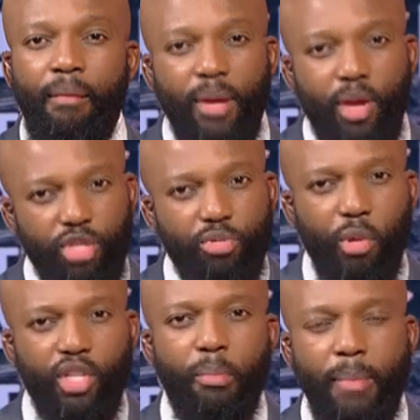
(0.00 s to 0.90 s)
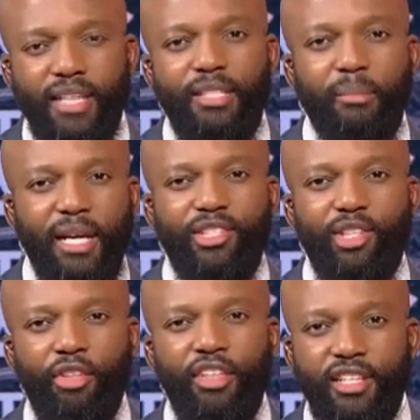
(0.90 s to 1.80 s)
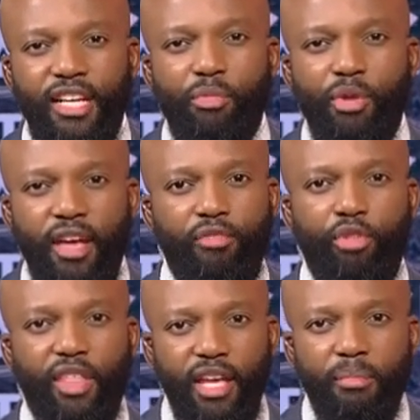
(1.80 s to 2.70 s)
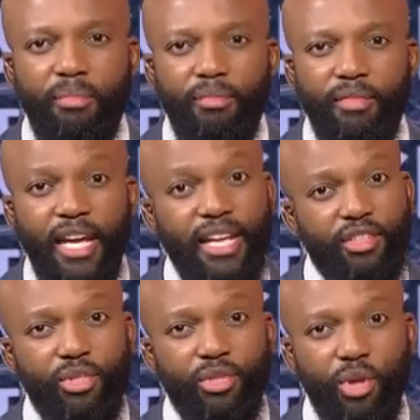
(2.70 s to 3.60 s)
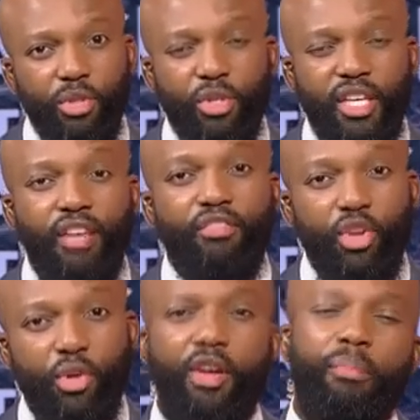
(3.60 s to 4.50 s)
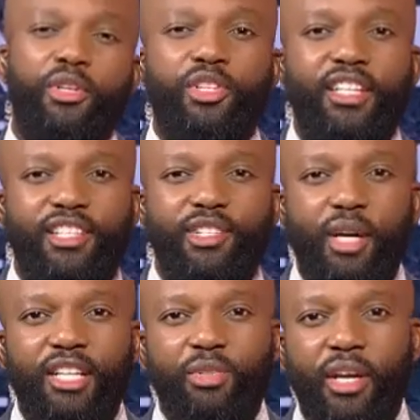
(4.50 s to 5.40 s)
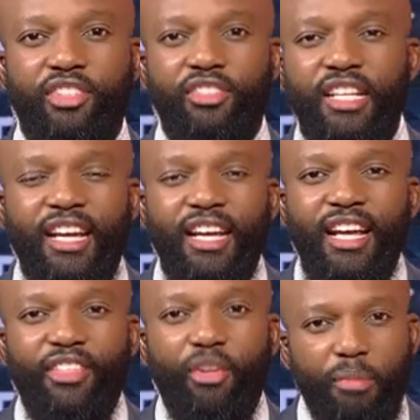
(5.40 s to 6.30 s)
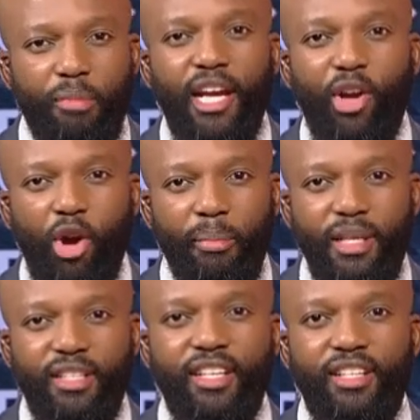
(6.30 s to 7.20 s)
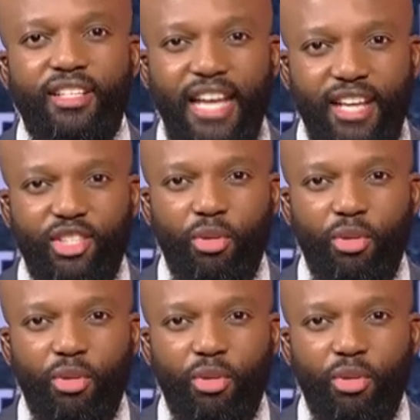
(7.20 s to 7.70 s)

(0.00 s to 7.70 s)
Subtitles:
because we want to maximize on the time we have with him and to also give you the opportunity to ask questions, there won't be a comment today.